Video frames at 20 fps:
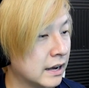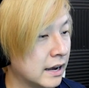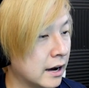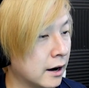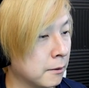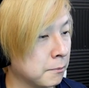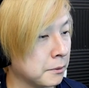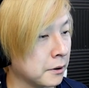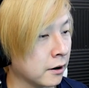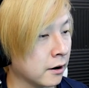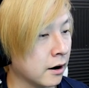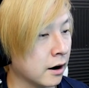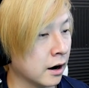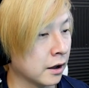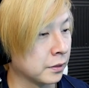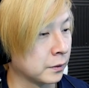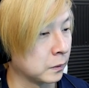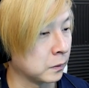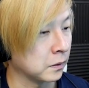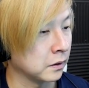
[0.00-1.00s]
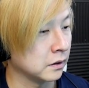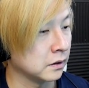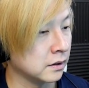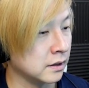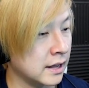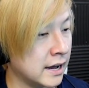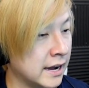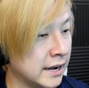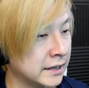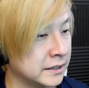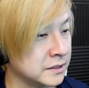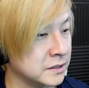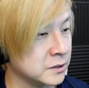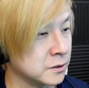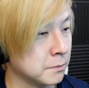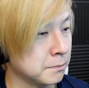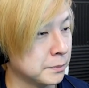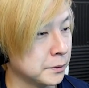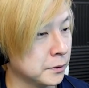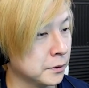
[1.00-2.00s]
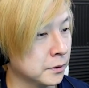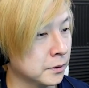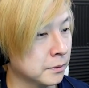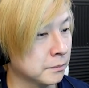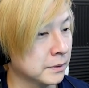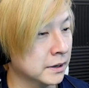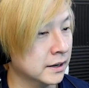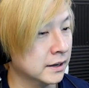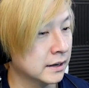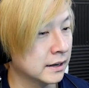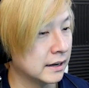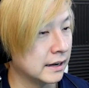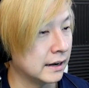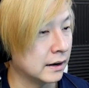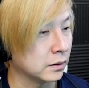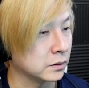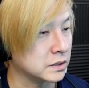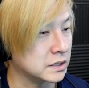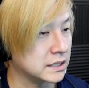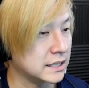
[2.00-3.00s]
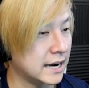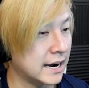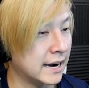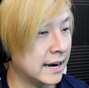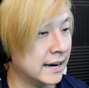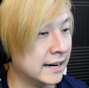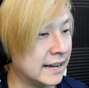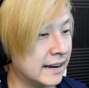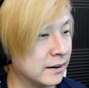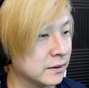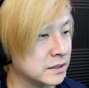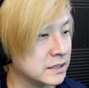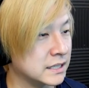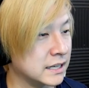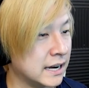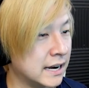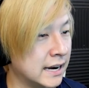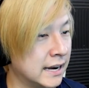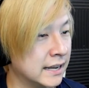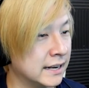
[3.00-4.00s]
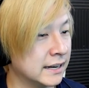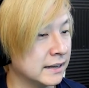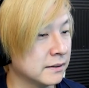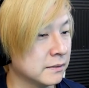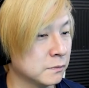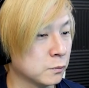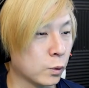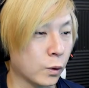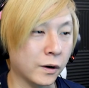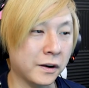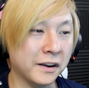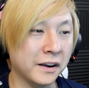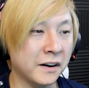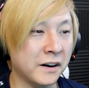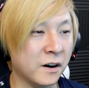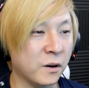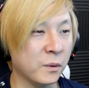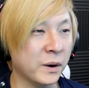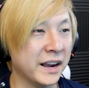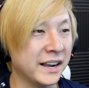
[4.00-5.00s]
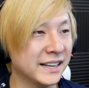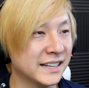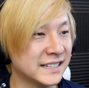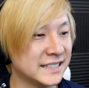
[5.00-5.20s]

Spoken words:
help our other lines. So boom, outside, outside, working our way